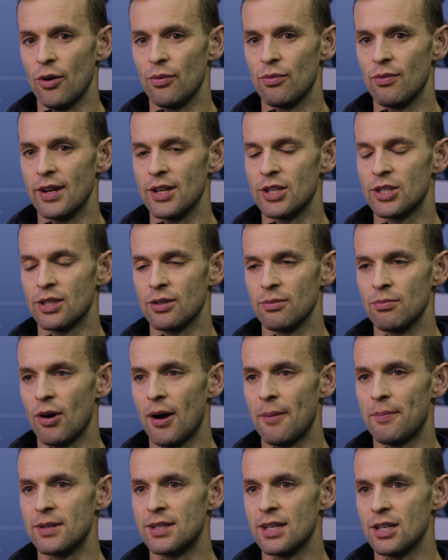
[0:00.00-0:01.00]
reach
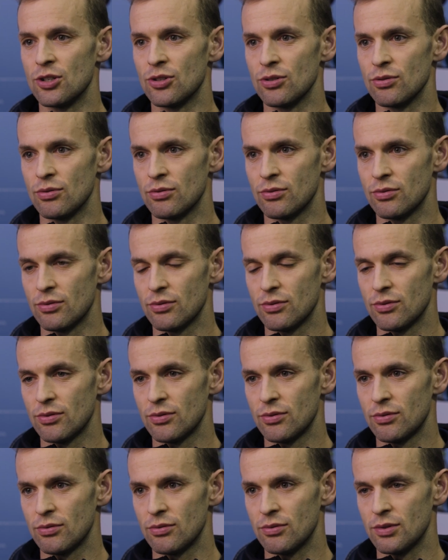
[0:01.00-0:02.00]
my potential,
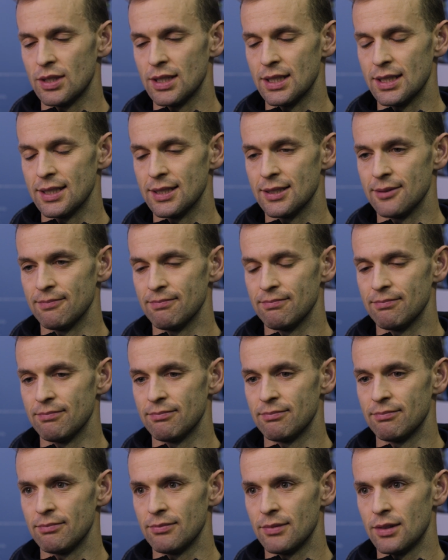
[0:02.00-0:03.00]

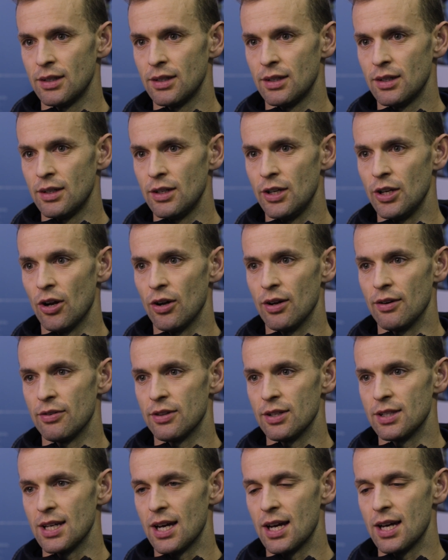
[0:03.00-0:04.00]
if
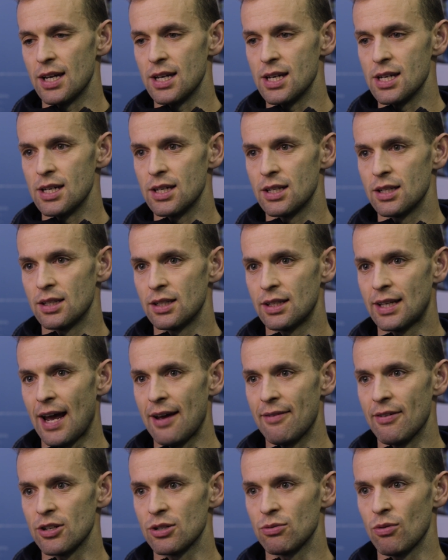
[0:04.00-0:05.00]
the day
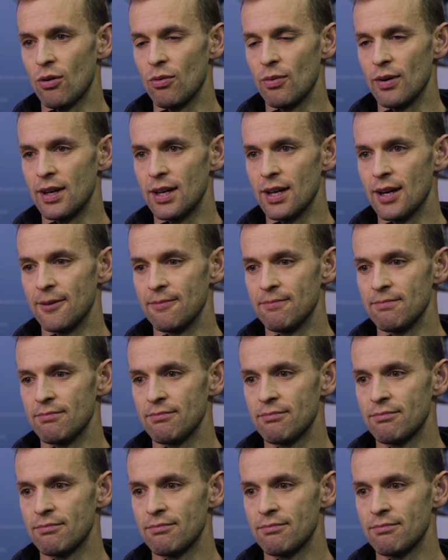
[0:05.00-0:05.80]
gave us what we kind